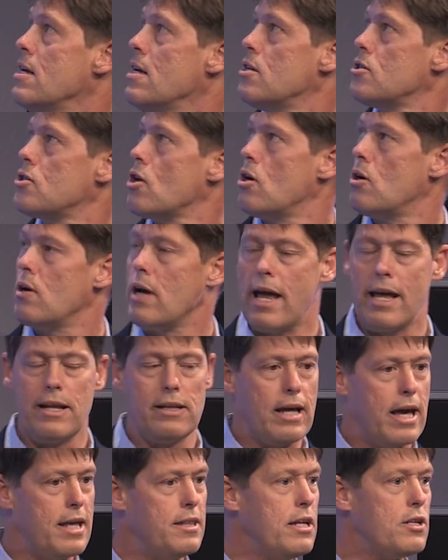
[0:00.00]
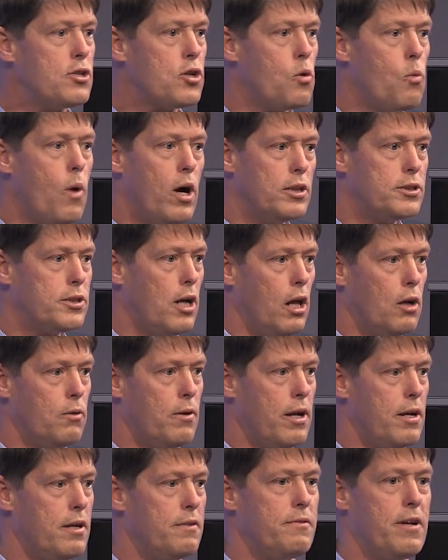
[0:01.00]
So, and these are well
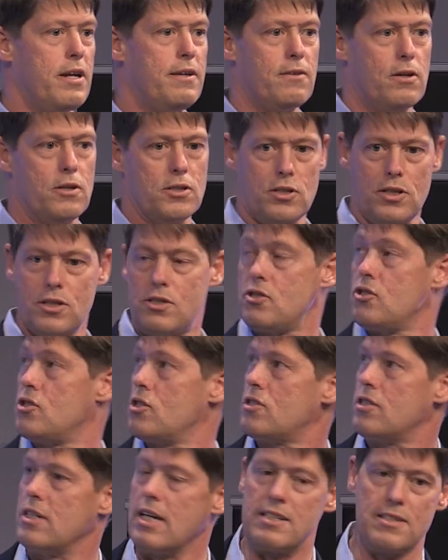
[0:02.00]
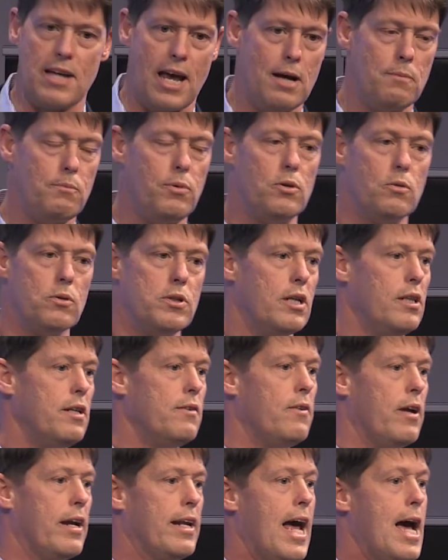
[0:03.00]
tolerated in vivo. So this is just an example. We're
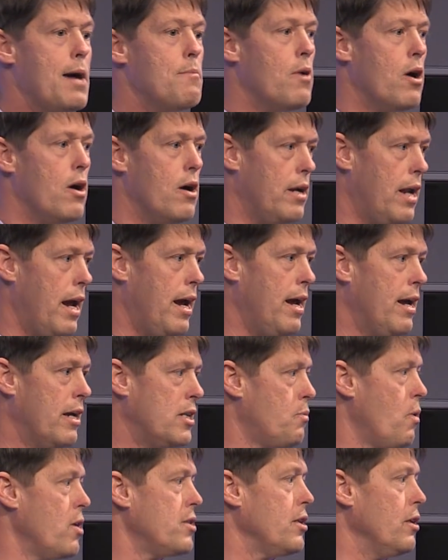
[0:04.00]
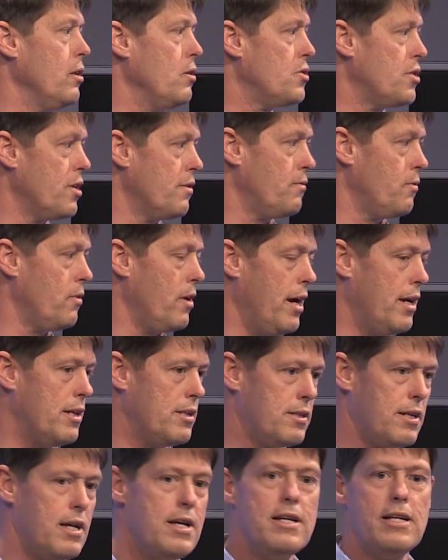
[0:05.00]
delivering an mRNA expressing luciferase,
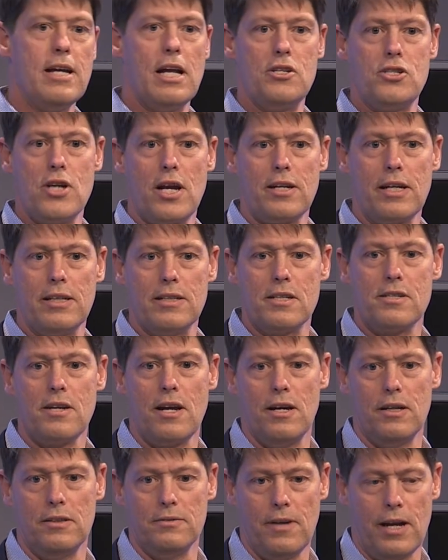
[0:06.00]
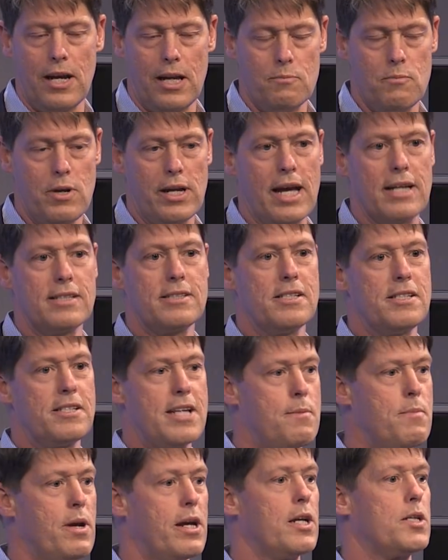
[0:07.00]
injecting in the tail vein. We get
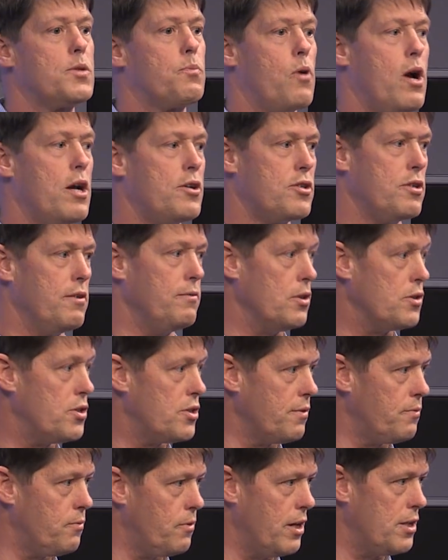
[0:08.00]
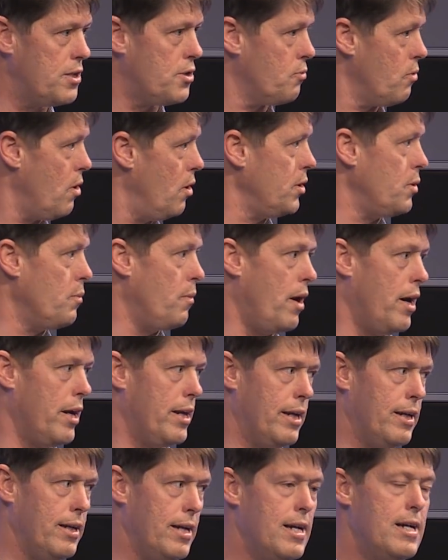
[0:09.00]
systemic expression of luciferase throughout the
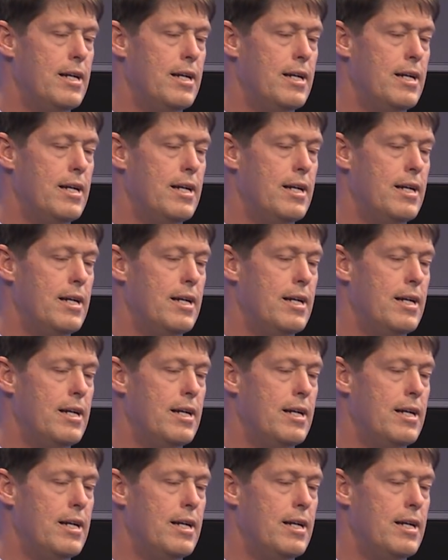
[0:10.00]
body.